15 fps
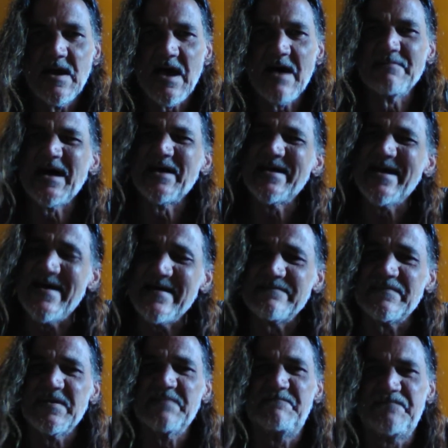How about
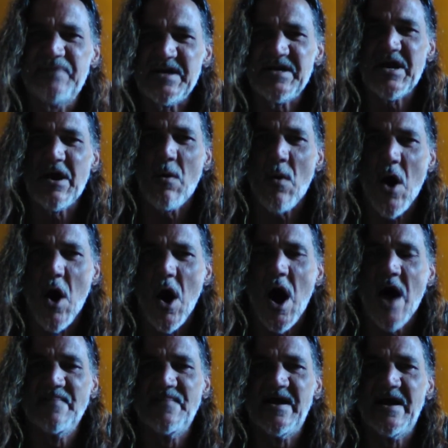every video
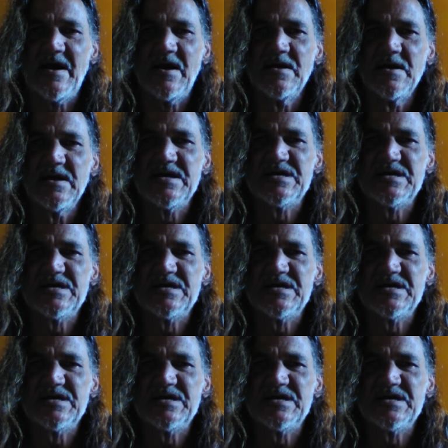on there